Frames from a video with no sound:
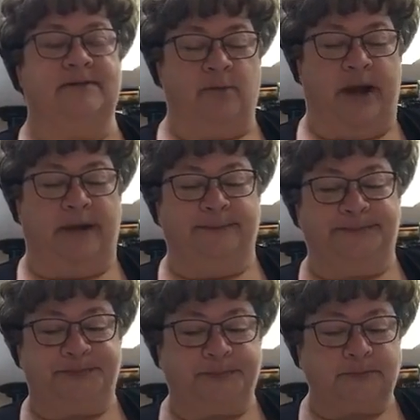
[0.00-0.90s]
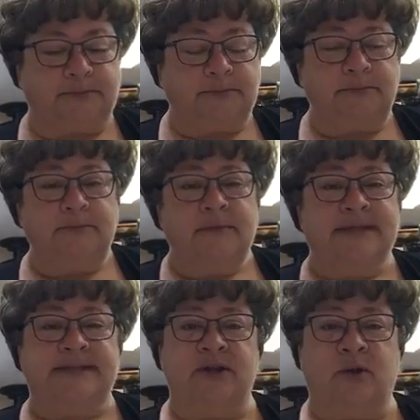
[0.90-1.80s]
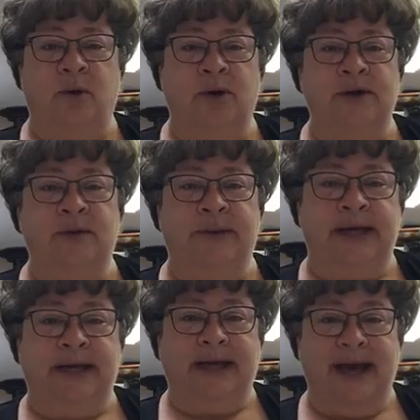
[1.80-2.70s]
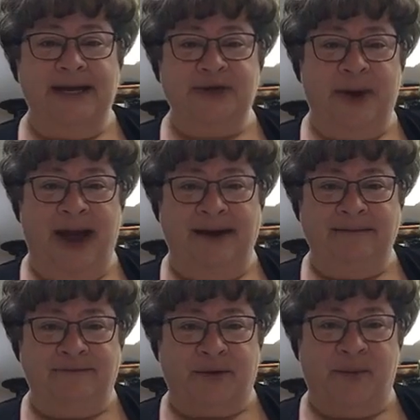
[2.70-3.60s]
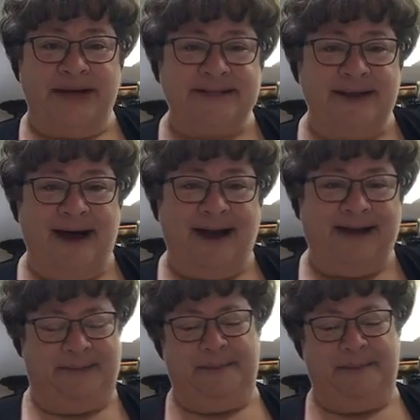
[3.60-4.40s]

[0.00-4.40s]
way? So the quote of the week. Hi, Joanne from Westlock.